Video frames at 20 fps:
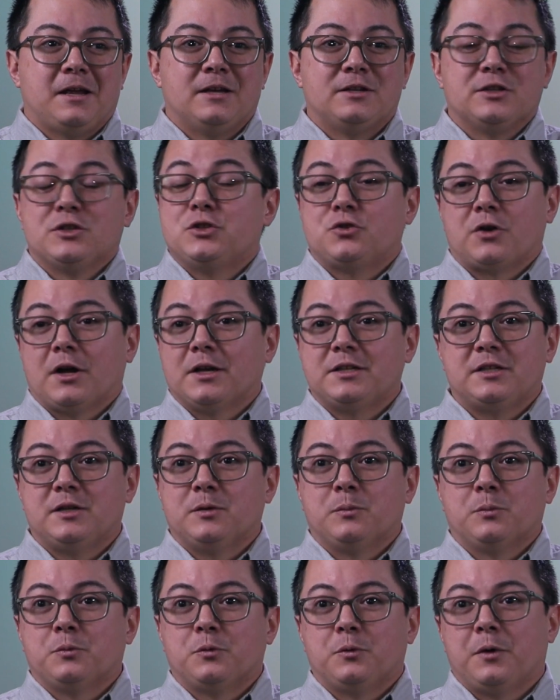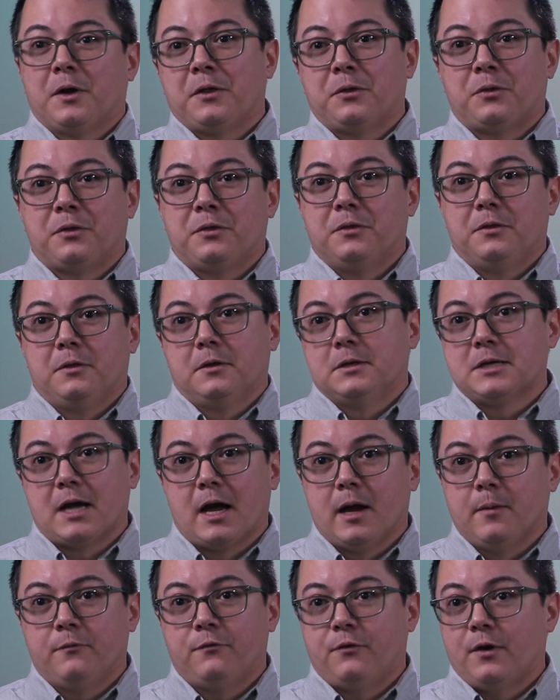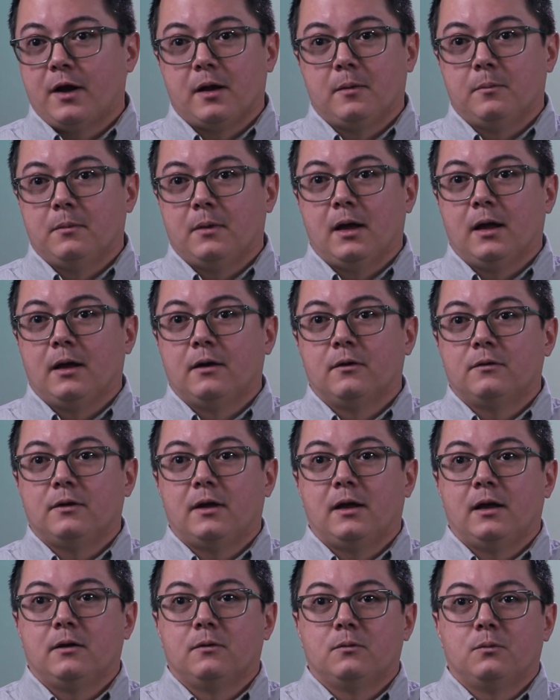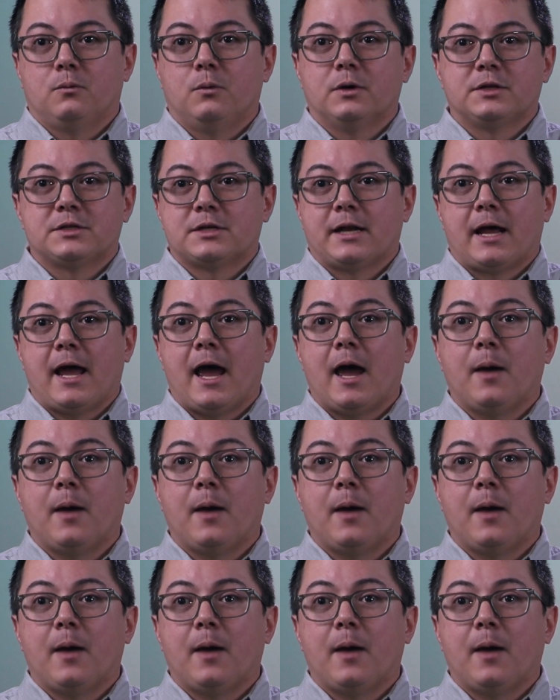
just trust him with the time frame and what's going to